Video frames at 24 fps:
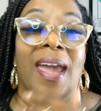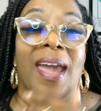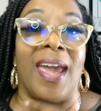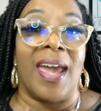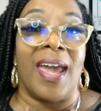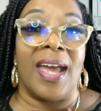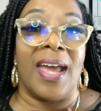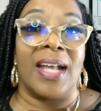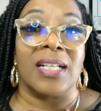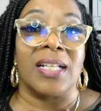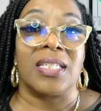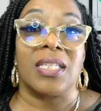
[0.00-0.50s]

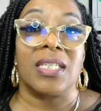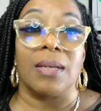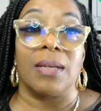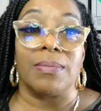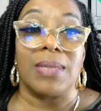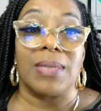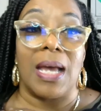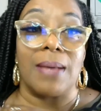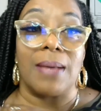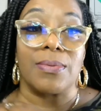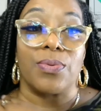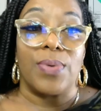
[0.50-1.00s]
And
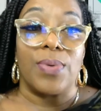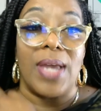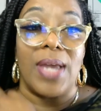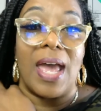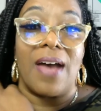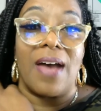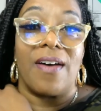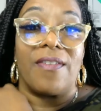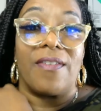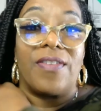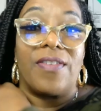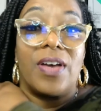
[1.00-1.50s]
sometimes we
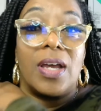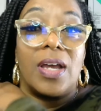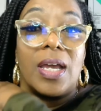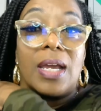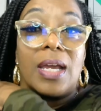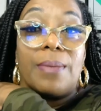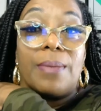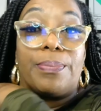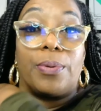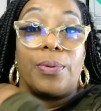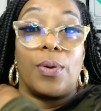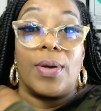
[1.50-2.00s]
have
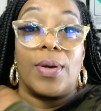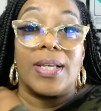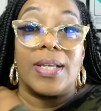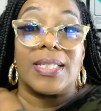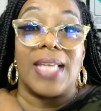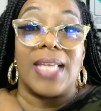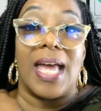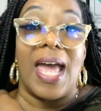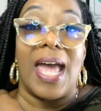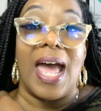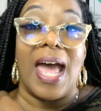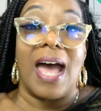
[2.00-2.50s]

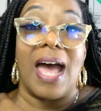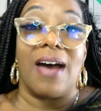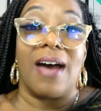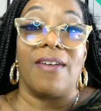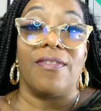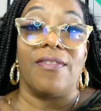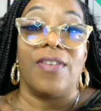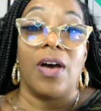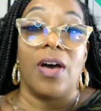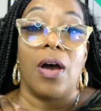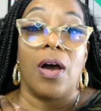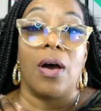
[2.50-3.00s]
employees that
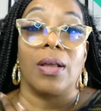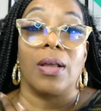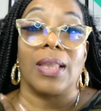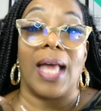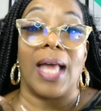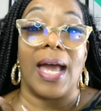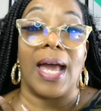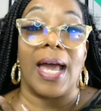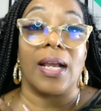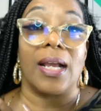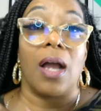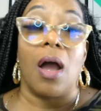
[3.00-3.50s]
have
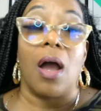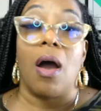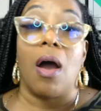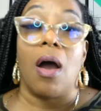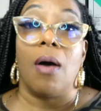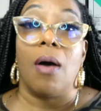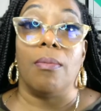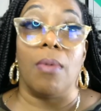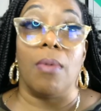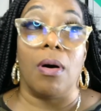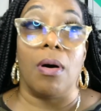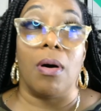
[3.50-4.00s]
like
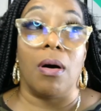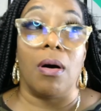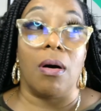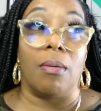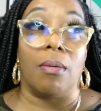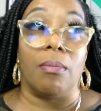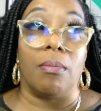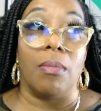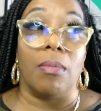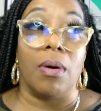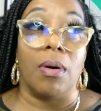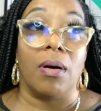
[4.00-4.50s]

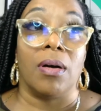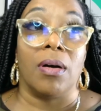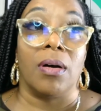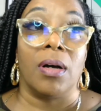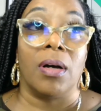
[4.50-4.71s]
um